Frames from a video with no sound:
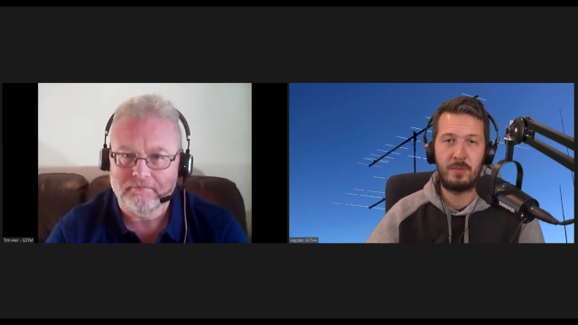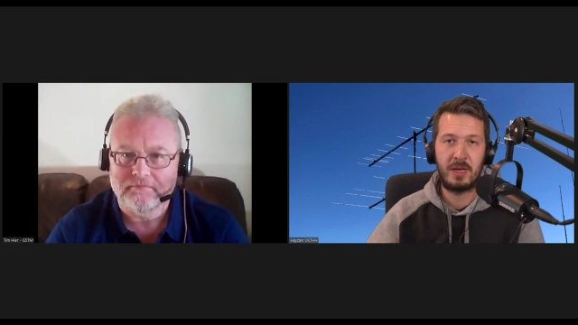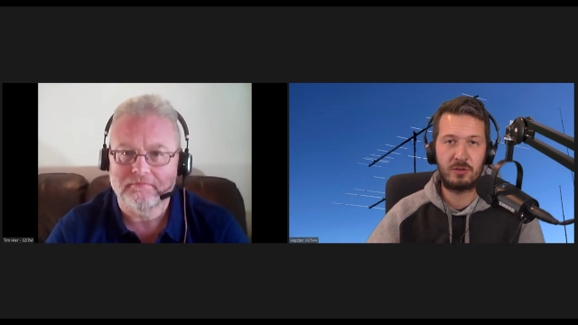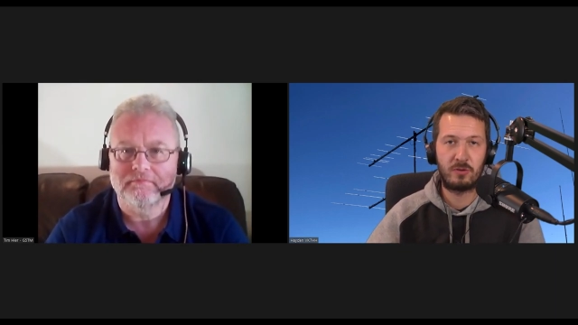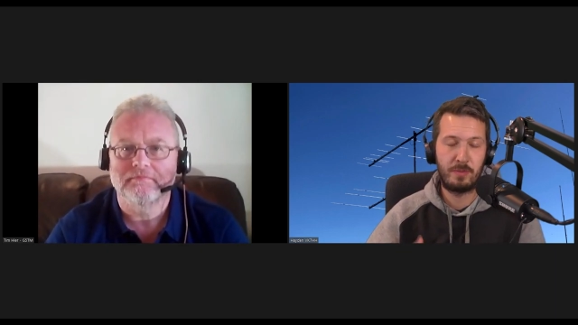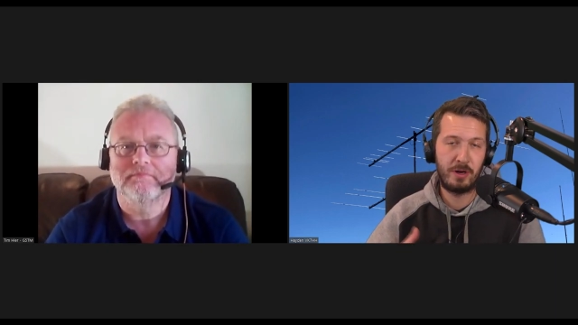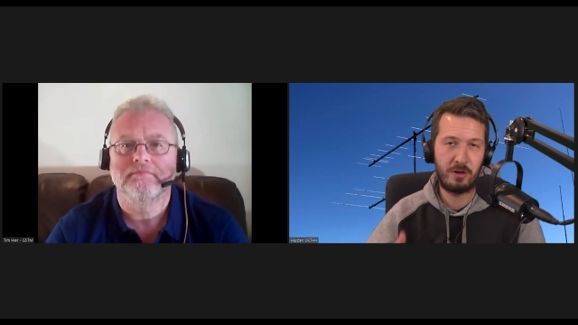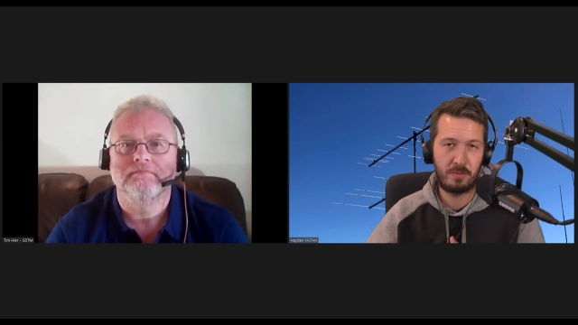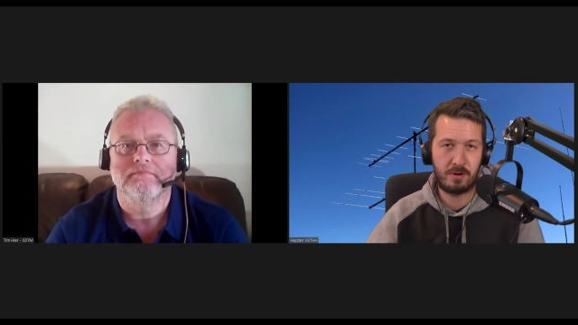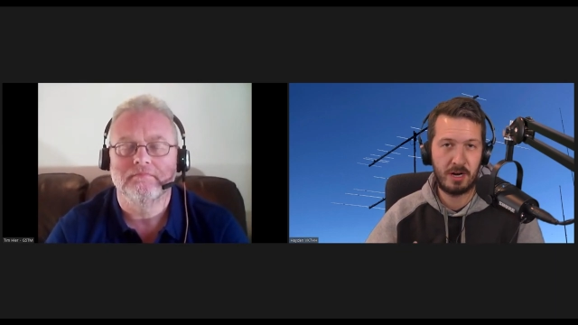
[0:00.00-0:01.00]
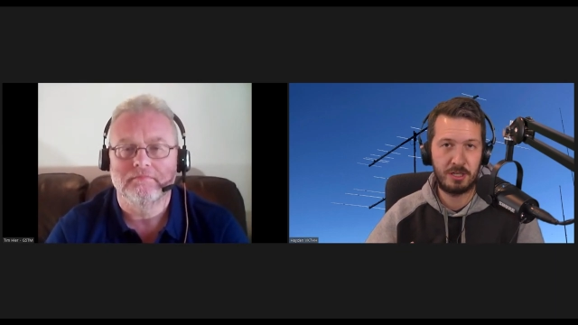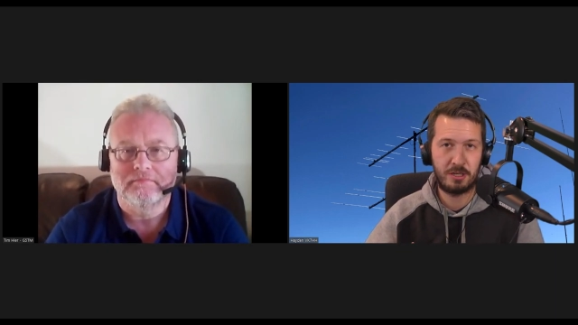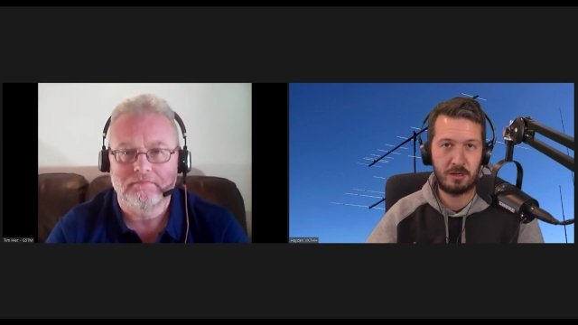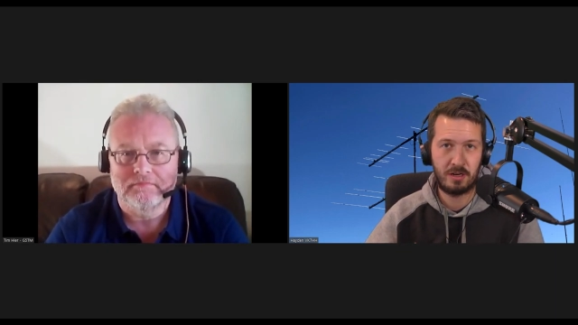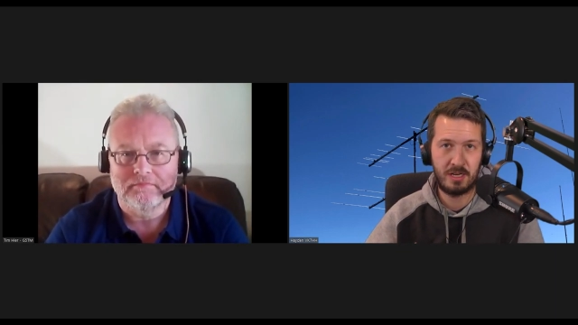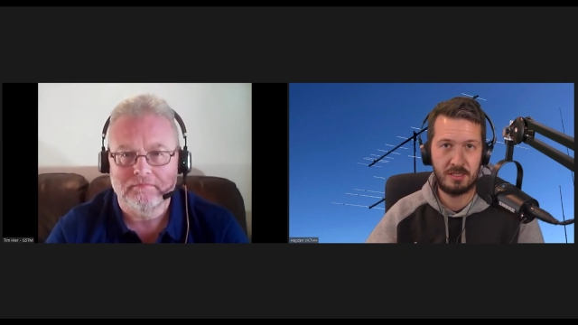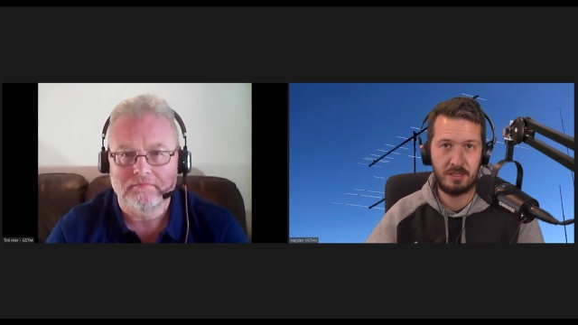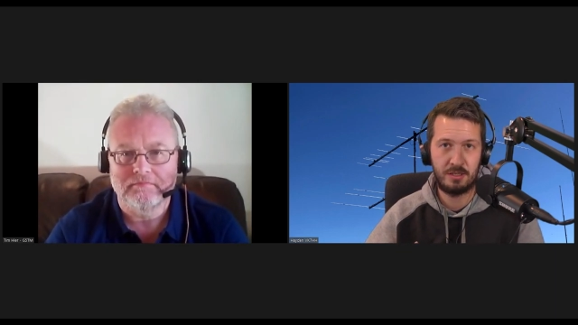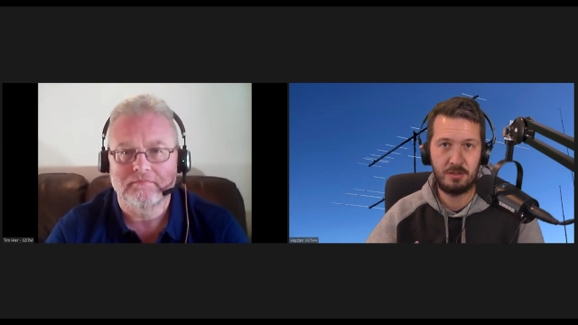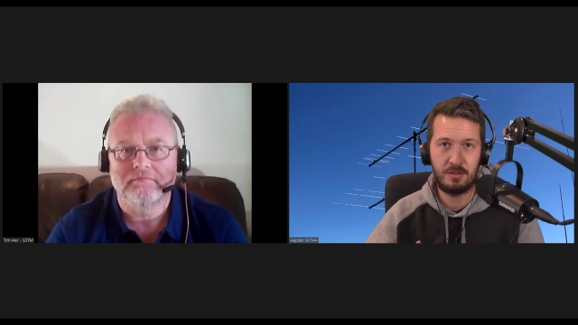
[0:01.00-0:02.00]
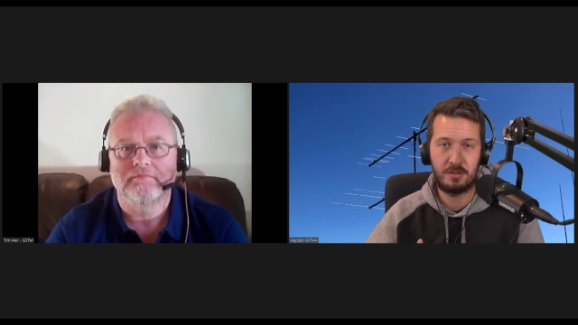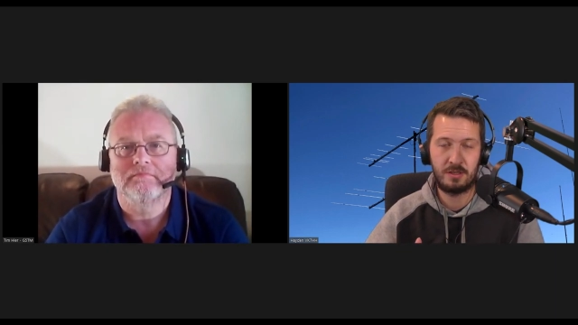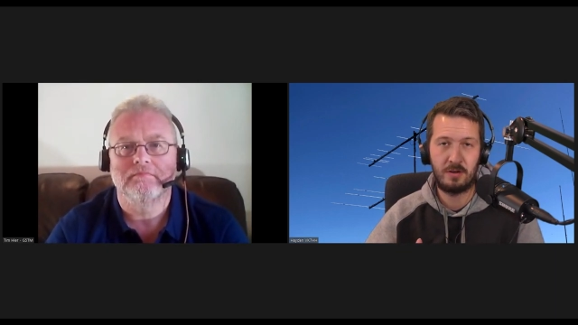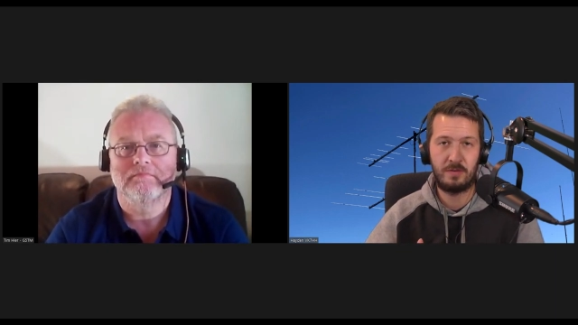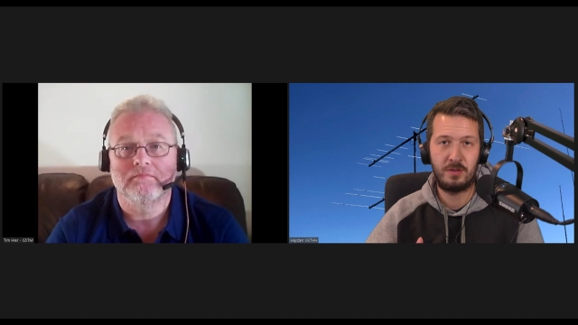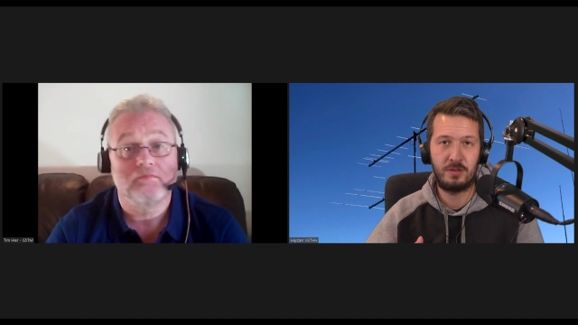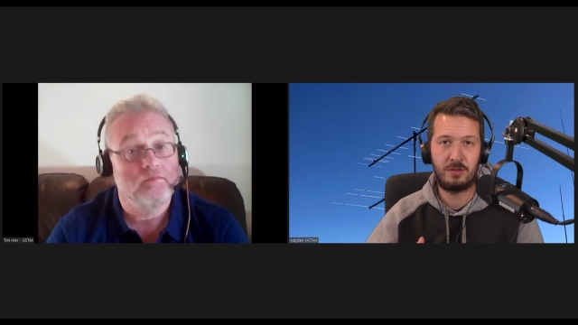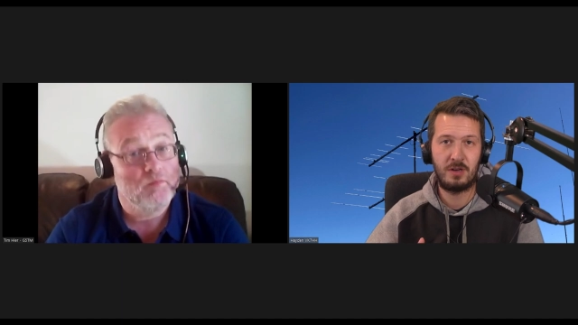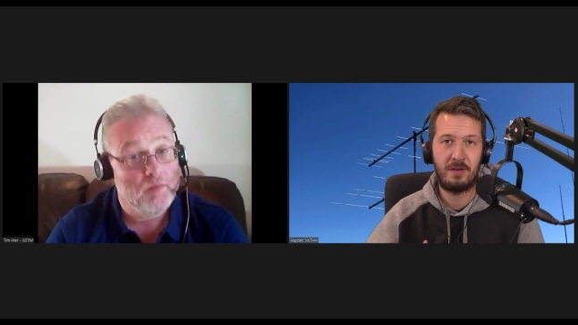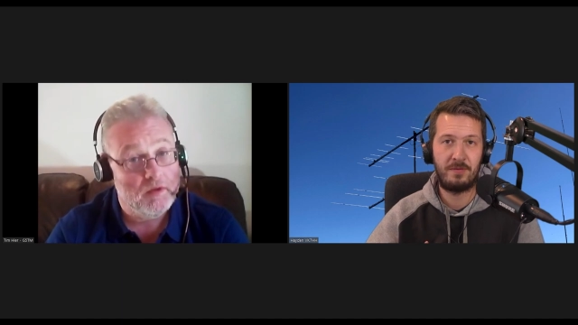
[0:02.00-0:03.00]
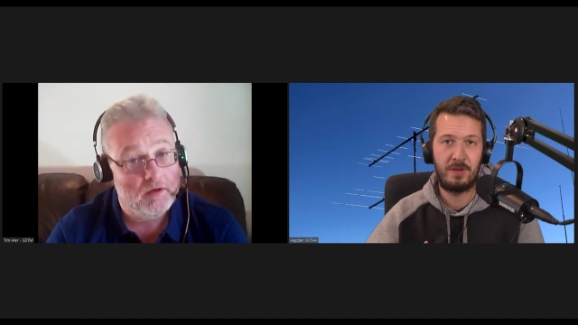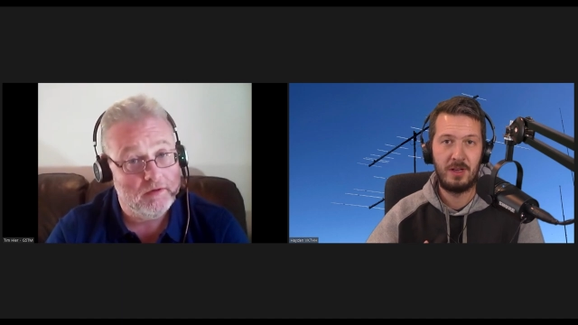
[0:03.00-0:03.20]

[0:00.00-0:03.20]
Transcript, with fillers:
Speaker 1: It makes remote operation a lot easier too. So if you do have